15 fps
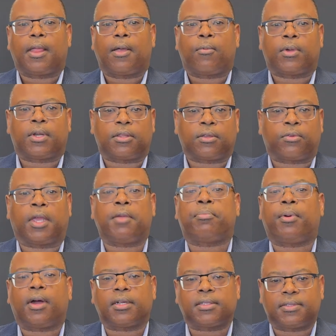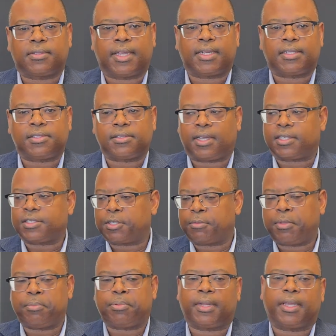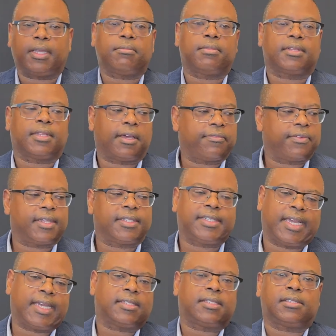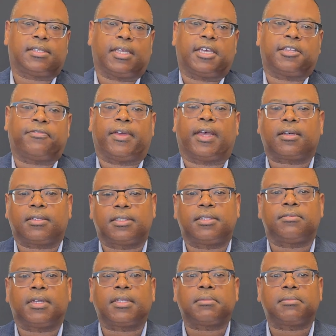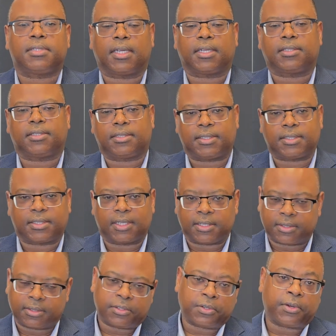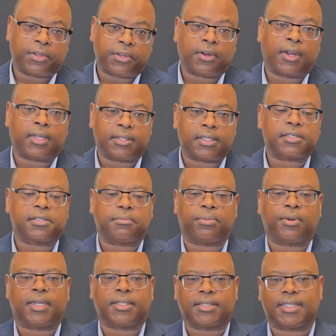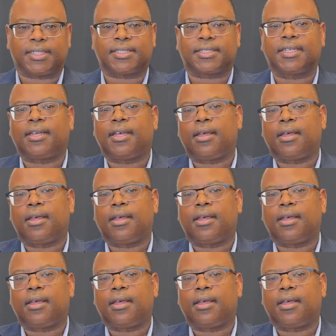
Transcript: One of the great parts of that is you'll also be playing with our fantastic jazz faculty rhythm section as doing your audition process.